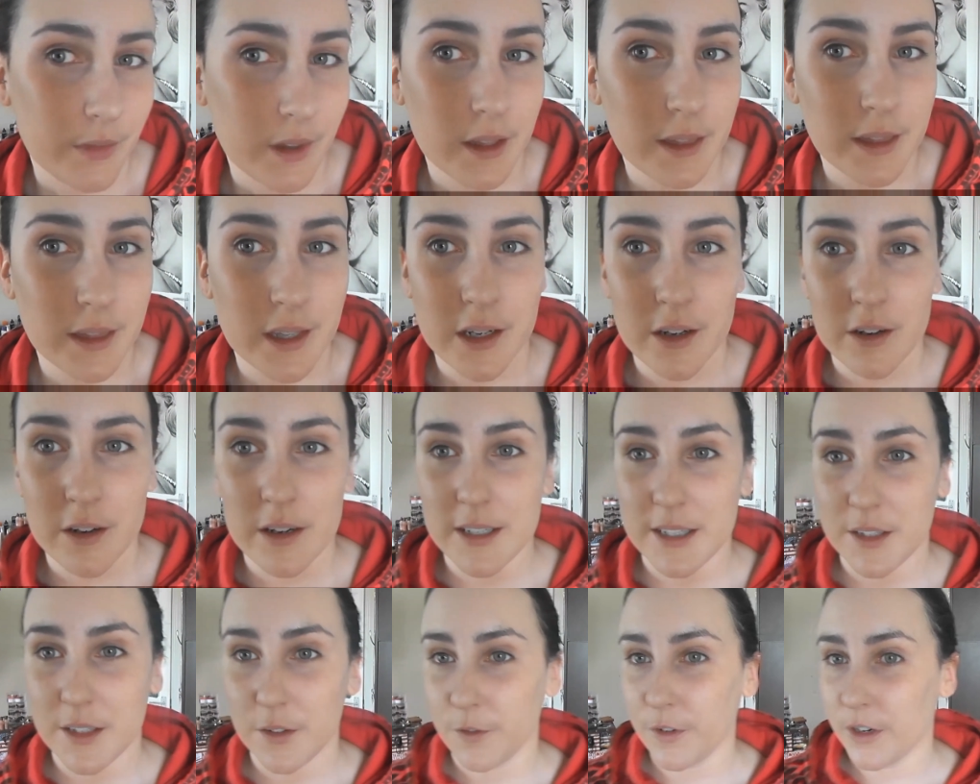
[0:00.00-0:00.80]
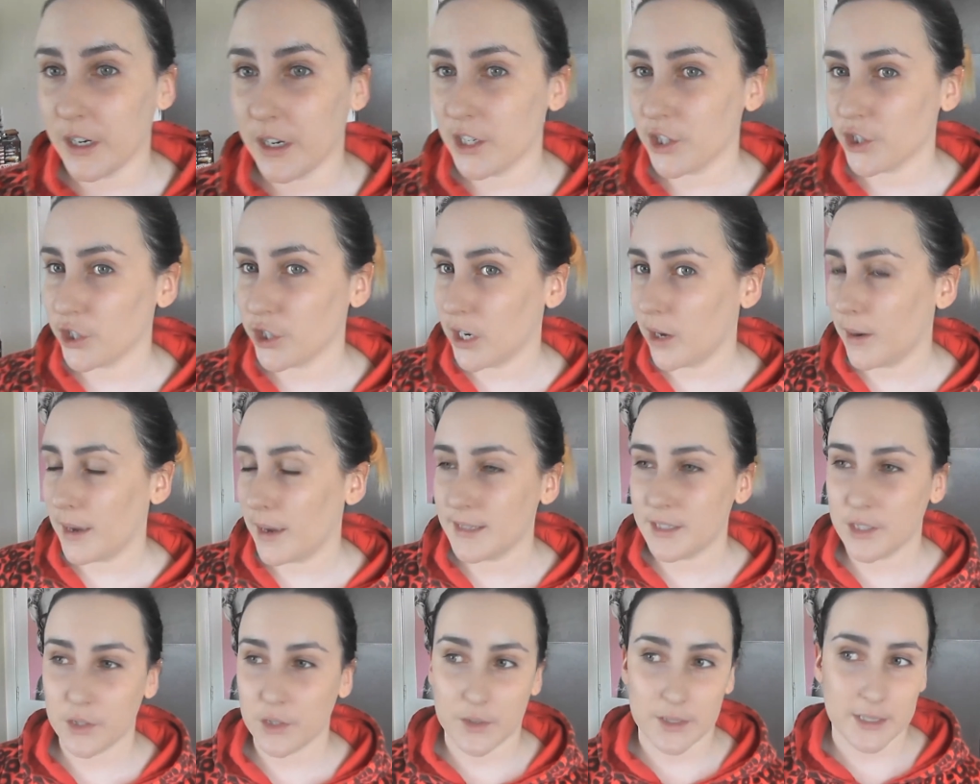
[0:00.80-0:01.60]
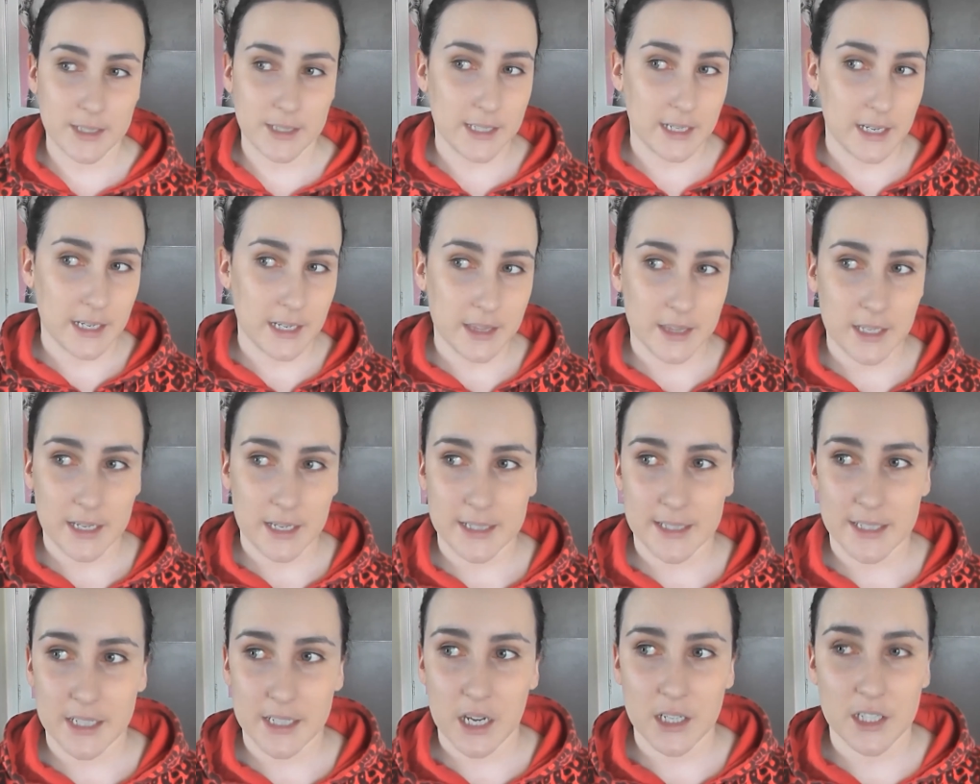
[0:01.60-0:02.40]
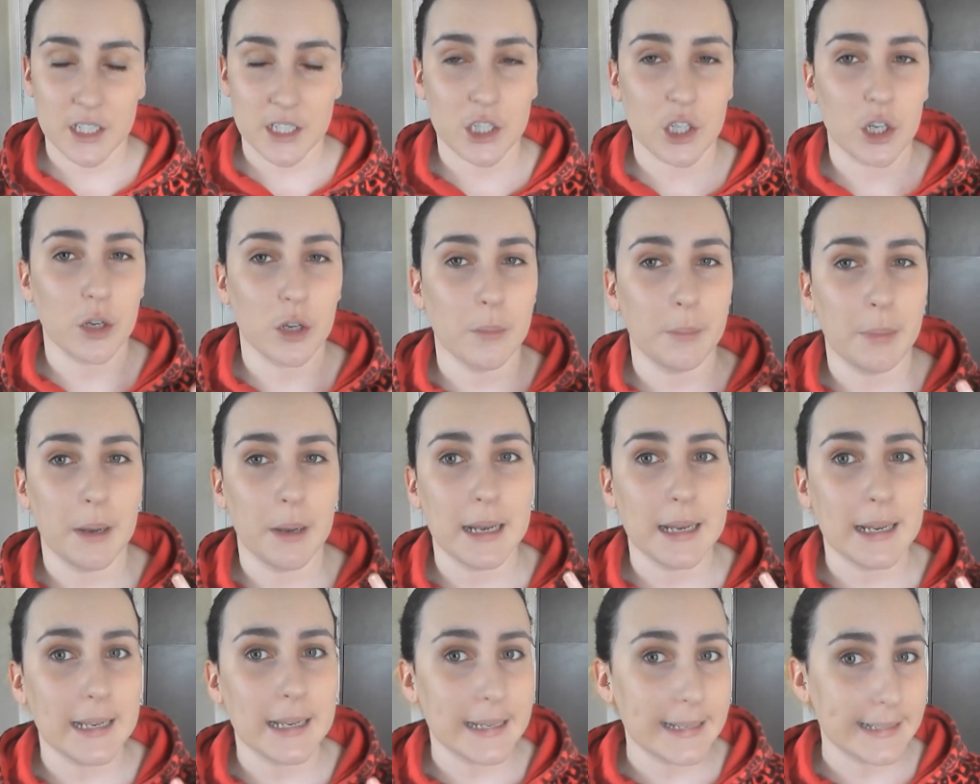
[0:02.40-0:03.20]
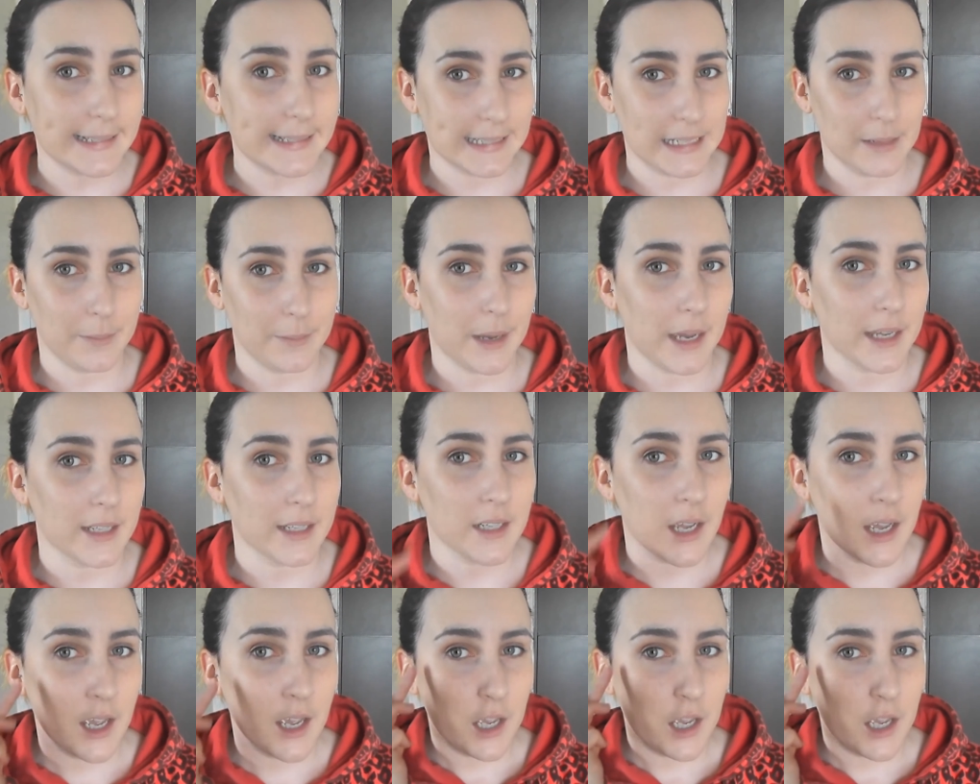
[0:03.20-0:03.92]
There is the finish. Now as you can see, it's not completely matte.